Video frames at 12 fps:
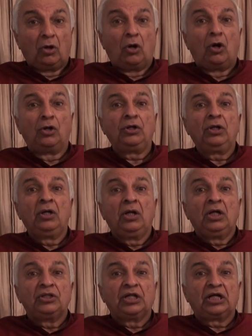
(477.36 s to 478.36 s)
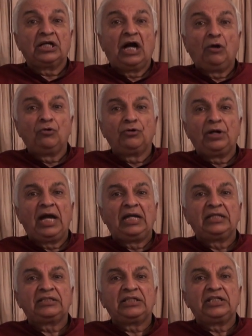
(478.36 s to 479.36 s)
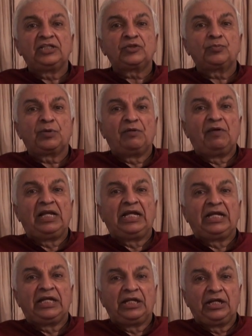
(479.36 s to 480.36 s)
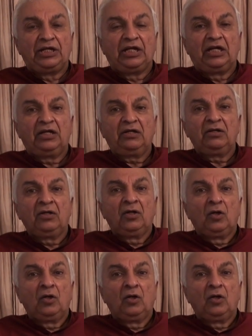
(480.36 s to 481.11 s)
on the ground realities prevailing in India